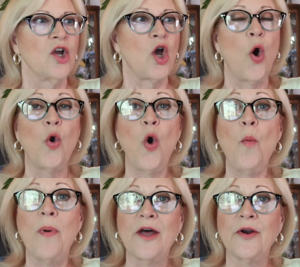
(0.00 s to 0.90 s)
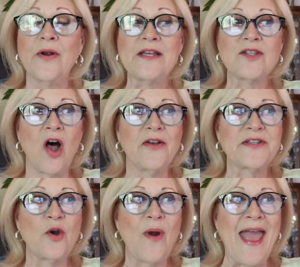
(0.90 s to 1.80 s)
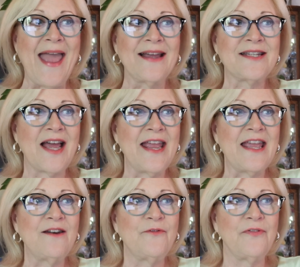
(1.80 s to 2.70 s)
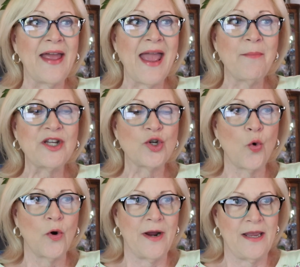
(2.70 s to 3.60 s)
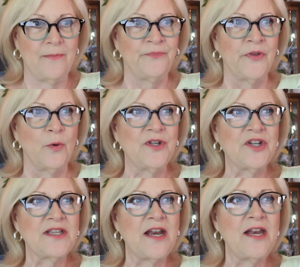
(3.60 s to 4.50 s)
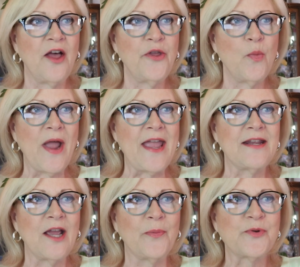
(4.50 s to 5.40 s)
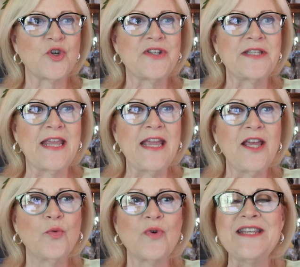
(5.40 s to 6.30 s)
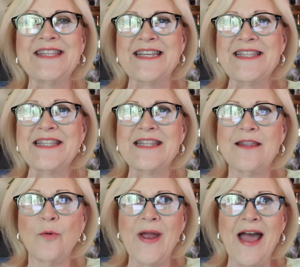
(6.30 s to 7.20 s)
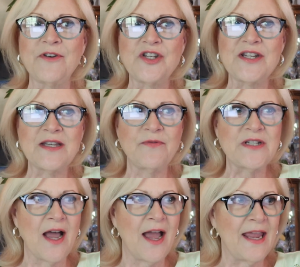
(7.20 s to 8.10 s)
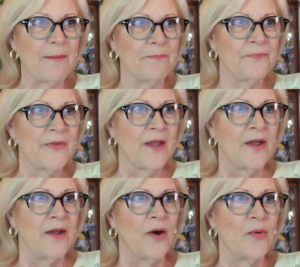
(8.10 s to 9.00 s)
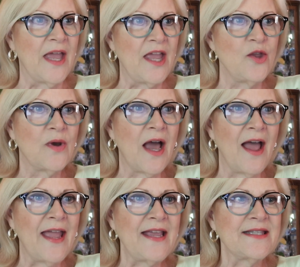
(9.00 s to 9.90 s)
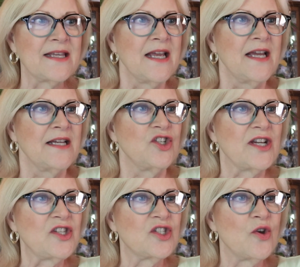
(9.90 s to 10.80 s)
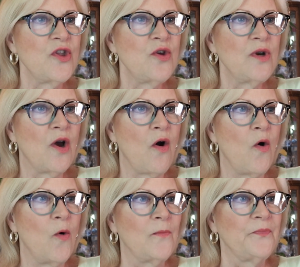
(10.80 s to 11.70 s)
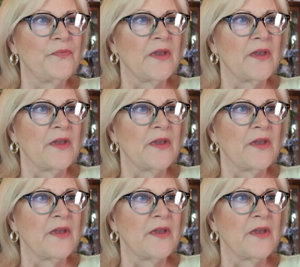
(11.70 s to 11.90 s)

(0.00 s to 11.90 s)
Cocoa butter is also anti-inflammatory, which is another way it helps your skin resist the ravages of time. Okay, you guys, just so you know,